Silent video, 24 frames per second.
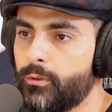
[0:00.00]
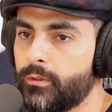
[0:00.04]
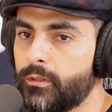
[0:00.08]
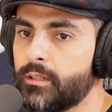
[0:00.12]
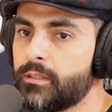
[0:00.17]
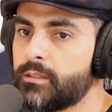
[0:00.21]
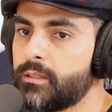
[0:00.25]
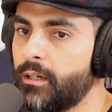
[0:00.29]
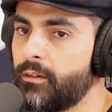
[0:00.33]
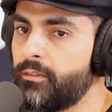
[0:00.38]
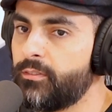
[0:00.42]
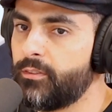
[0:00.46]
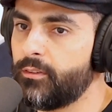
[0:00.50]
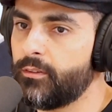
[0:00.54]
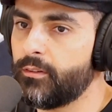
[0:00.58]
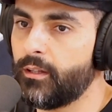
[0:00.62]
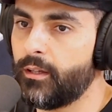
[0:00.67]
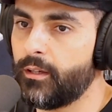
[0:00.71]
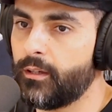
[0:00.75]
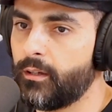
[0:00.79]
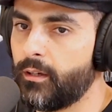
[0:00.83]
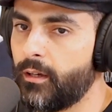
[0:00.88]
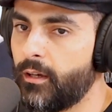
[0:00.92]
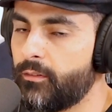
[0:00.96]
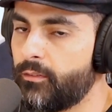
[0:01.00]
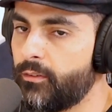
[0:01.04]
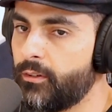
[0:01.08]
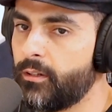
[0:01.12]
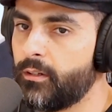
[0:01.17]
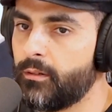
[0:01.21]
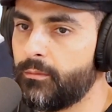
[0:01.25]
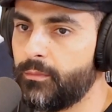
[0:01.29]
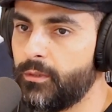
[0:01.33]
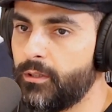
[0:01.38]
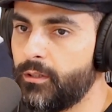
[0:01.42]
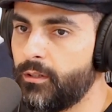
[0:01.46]
Because I feel like every
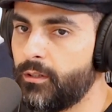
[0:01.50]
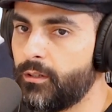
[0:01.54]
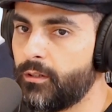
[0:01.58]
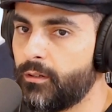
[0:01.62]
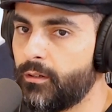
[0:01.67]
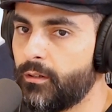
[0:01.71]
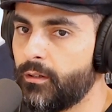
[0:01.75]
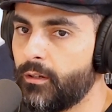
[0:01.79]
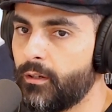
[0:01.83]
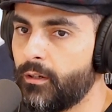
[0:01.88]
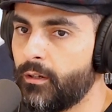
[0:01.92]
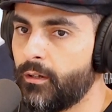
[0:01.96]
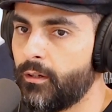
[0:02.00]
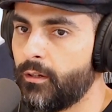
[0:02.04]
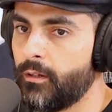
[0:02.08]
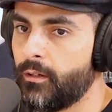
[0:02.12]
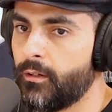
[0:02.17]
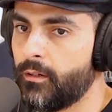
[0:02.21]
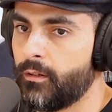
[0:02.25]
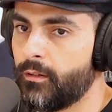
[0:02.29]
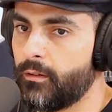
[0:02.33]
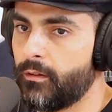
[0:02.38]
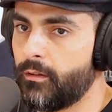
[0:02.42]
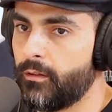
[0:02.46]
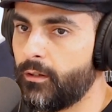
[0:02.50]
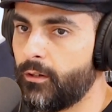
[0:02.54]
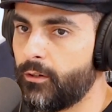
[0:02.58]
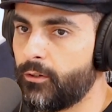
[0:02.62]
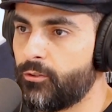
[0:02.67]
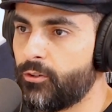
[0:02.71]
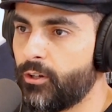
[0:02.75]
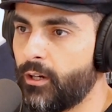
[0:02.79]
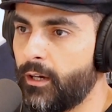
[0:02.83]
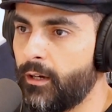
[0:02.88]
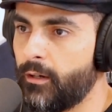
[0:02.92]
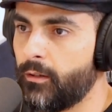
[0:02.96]
comedian, their
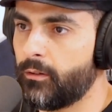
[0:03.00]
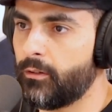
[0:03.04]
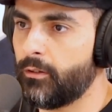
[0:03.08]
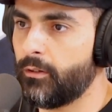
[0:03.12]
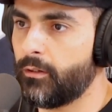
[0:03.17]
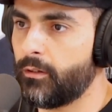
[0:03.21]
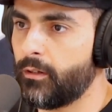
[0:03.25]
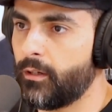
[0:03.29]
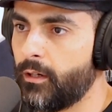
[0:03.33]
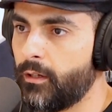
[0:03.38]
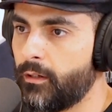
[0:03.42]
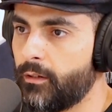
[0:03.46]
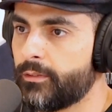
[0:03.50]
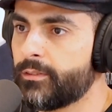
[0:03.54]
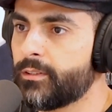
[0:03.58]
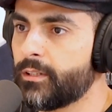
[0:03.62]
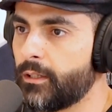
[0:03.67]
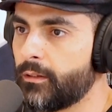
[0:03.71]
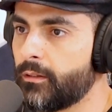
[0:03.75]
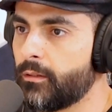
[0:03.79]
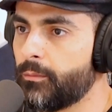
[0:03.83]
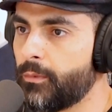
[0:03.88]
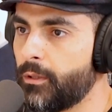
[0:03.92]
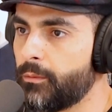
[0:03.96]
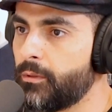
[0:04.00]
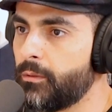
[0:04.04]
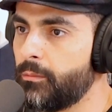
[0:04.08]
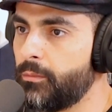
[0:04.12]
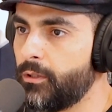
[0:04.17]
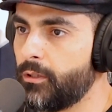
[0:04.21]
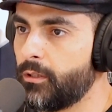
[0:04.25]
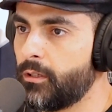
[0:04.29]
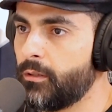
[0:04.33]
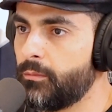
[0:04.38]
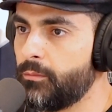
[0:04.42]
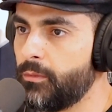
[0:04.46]
childhood kind of set them up to be
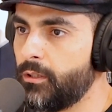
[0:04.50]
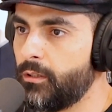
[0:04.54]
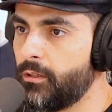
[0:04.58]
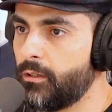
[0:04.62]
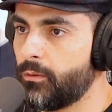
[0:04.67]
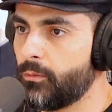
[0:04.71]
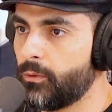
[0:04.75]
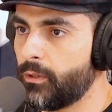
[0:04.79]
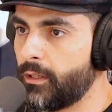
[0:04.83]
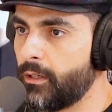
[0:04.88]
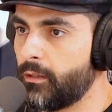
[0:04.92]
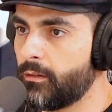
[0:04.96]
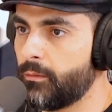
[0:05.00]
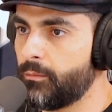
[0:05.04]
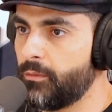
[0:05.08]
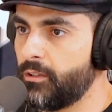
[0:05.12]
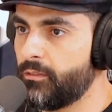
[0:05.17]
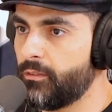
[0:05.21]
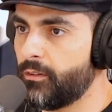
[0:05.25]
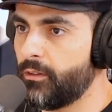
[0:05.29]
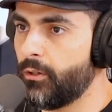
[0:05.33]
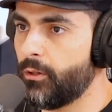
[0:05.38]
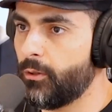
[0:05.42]
a comedian without them even